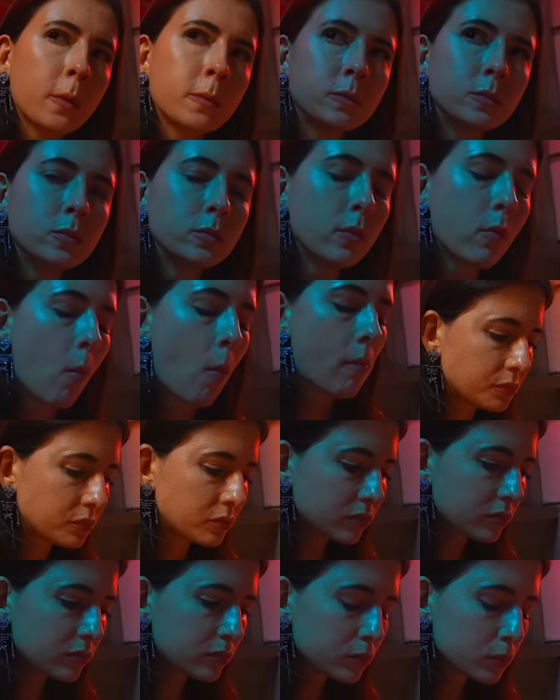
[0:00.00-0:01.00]
Something's
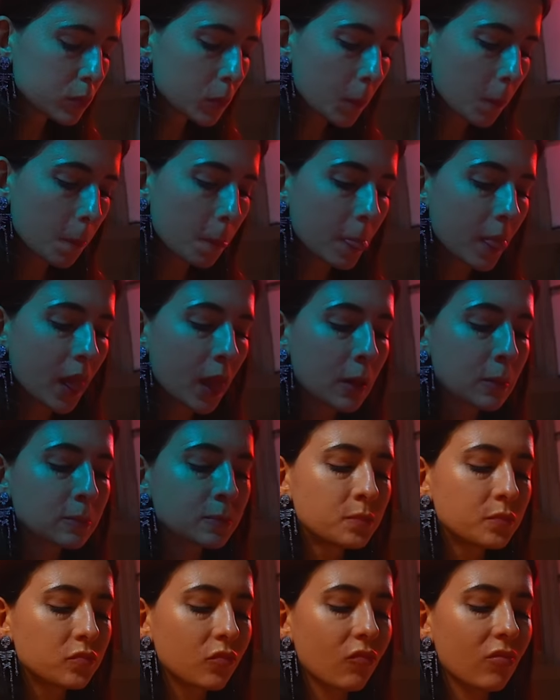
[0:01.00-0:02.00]
off. It's like it's
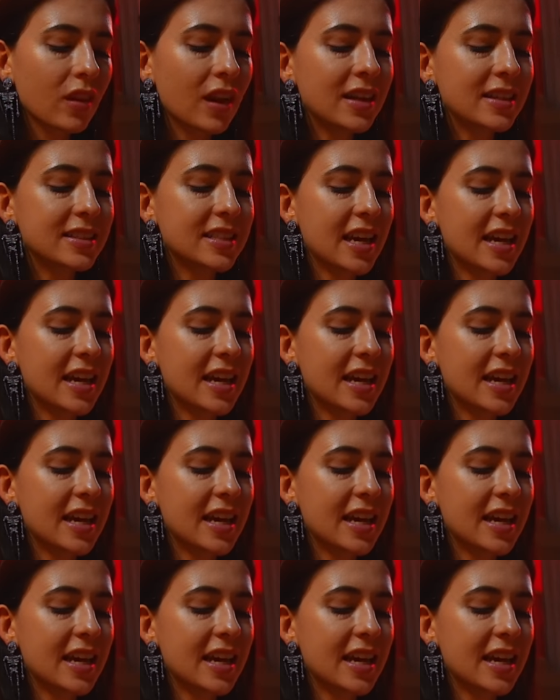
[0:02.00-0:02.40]
just like a mush.